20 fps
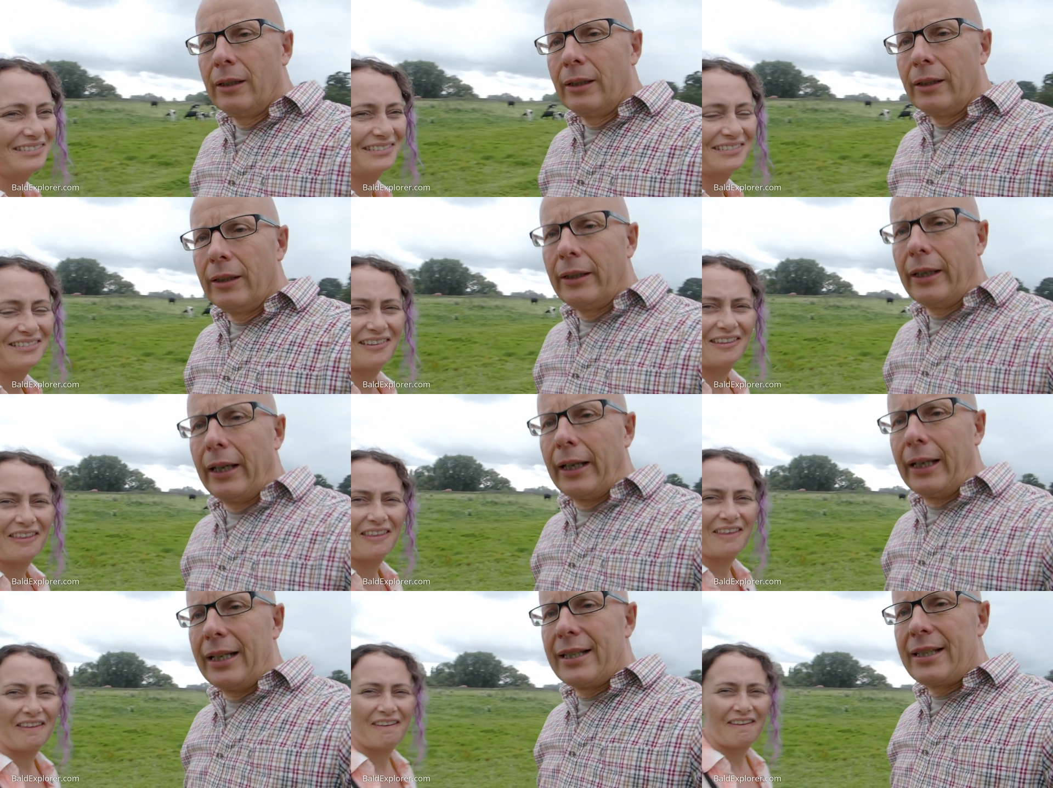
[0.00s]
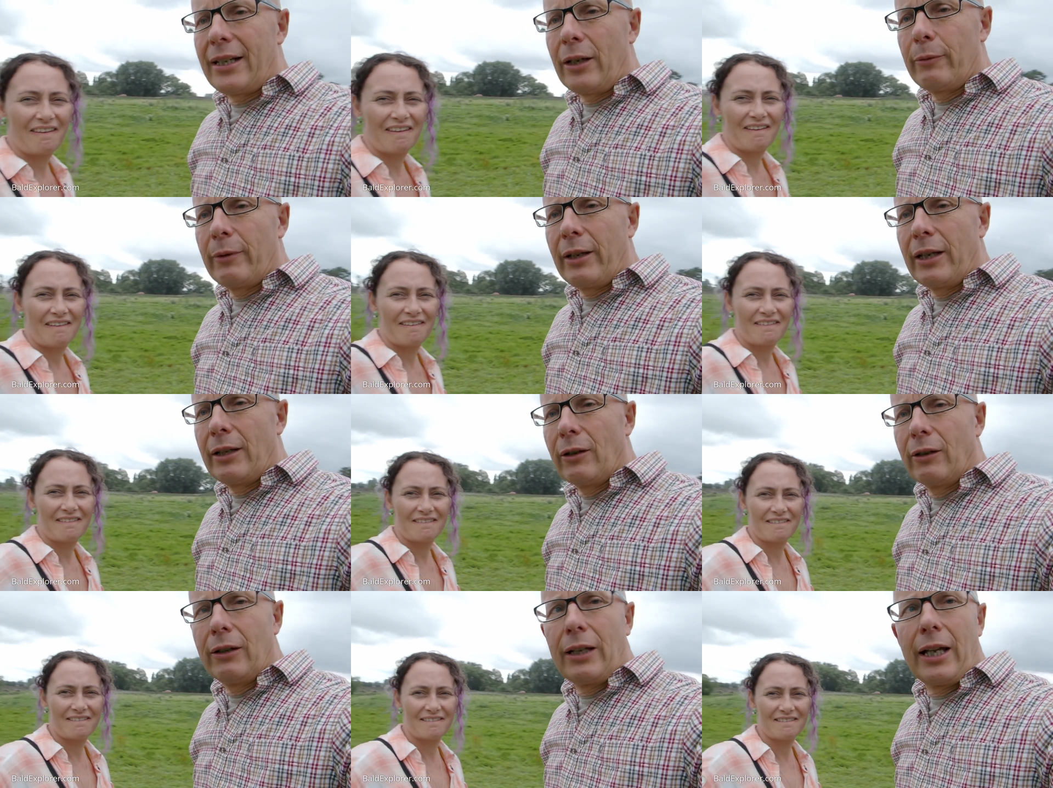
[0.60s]
Speaker 1: Yeah. Let's hope they're
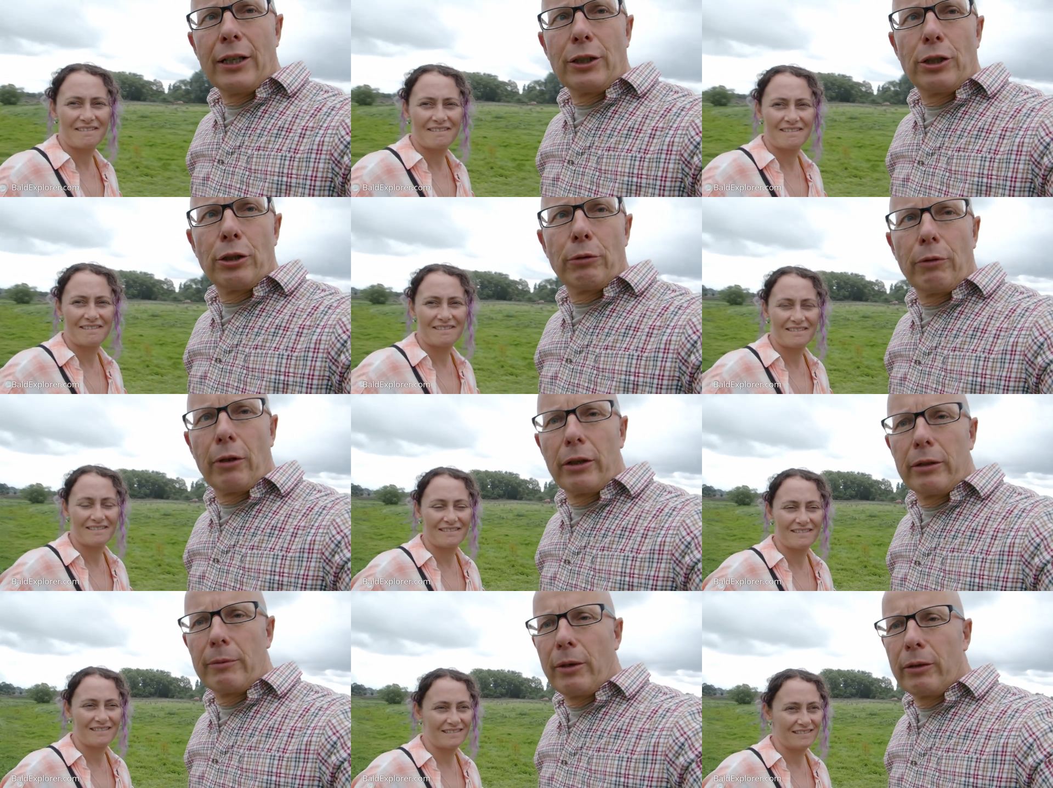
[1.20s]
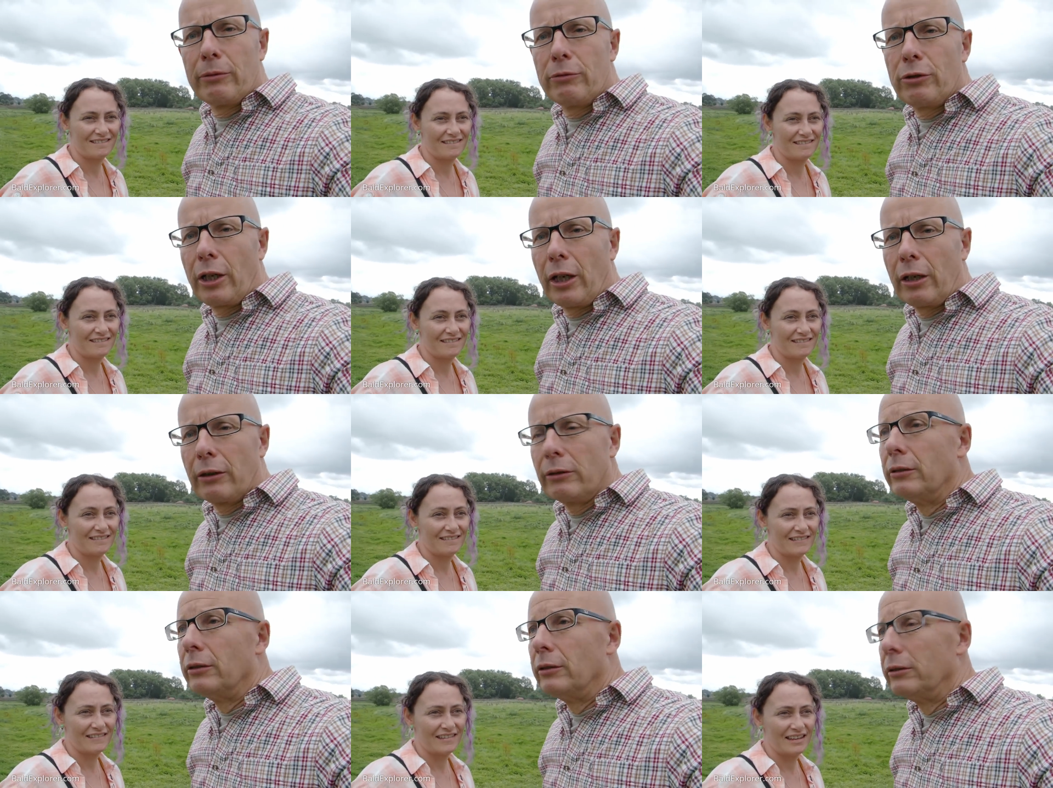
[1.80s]
not like Geronimo
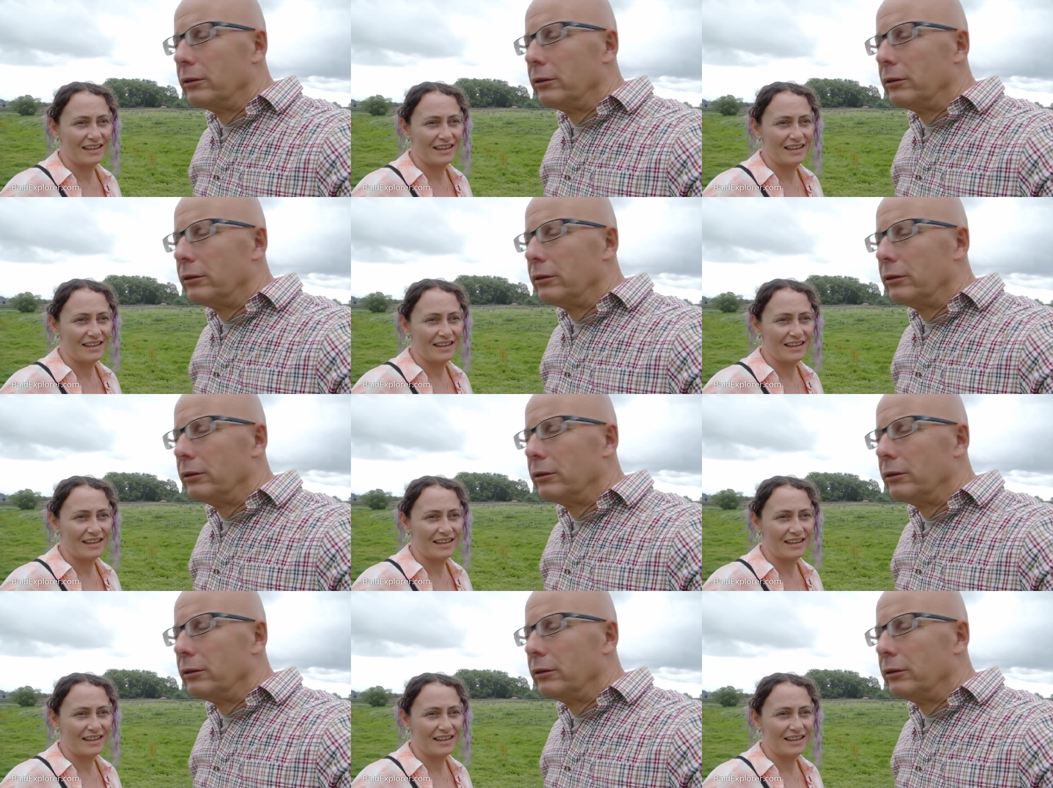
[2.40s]
Joe.